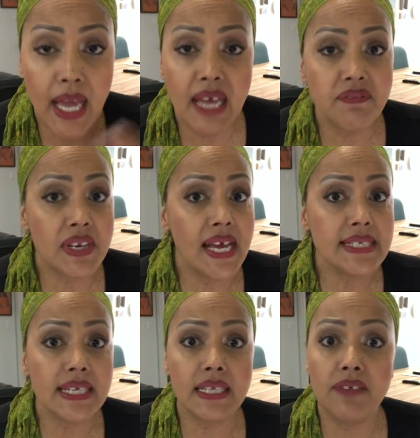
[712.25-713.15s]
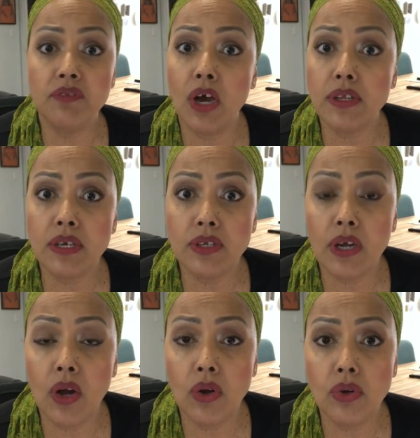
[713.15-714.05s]
I have clients that they've done it on
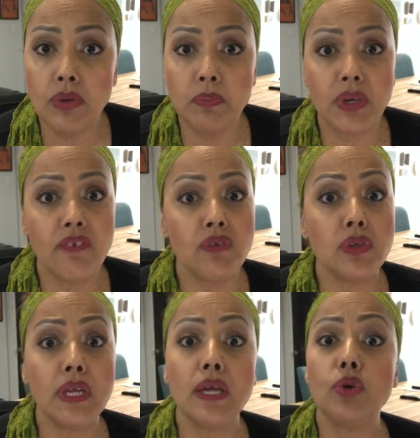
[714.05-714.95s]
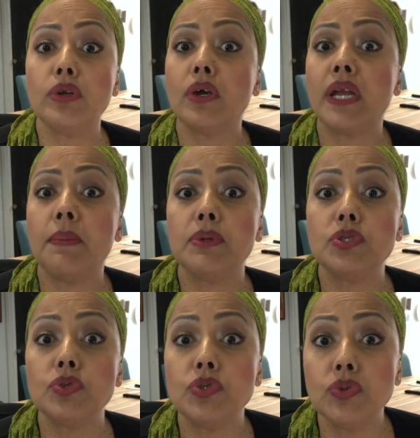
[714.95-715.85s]
their own, but if you think you're not able
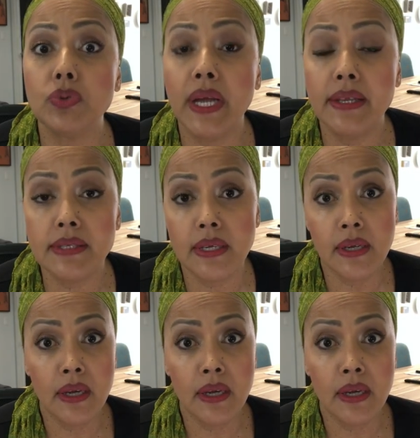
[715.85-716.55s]
to do it,